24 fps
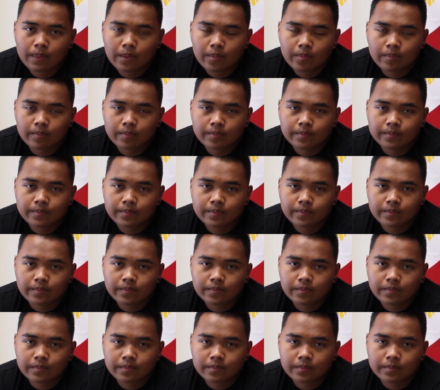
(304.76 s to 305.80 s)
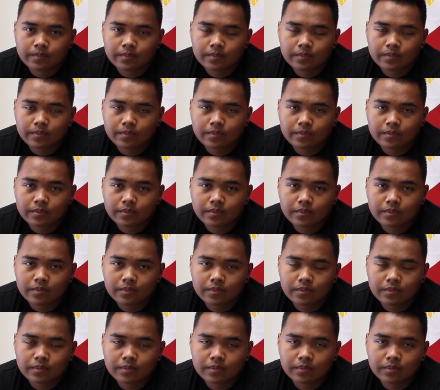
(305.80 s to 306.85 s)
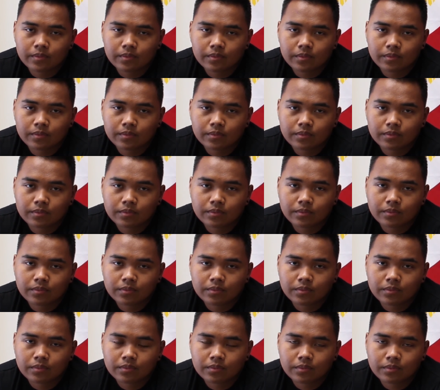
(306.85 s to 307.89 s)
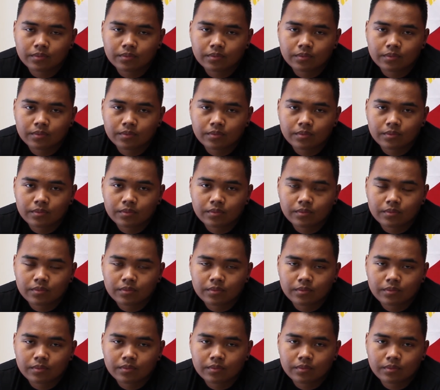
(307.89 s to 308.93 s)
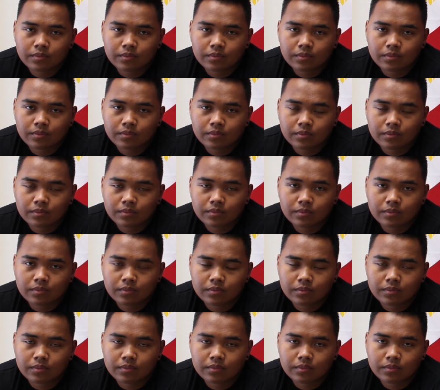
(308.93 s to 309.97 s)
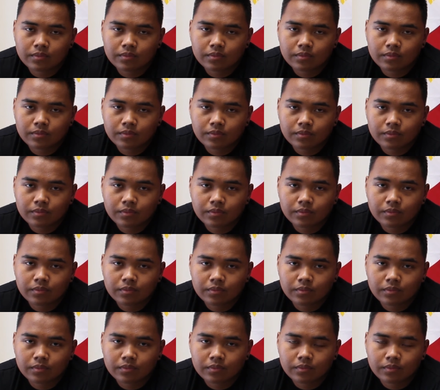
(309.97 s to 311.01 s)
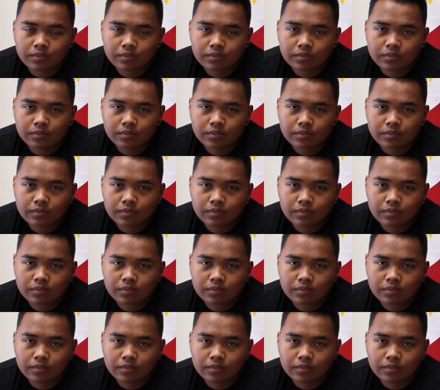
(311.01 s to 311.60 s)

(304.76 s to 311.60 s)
[no speech]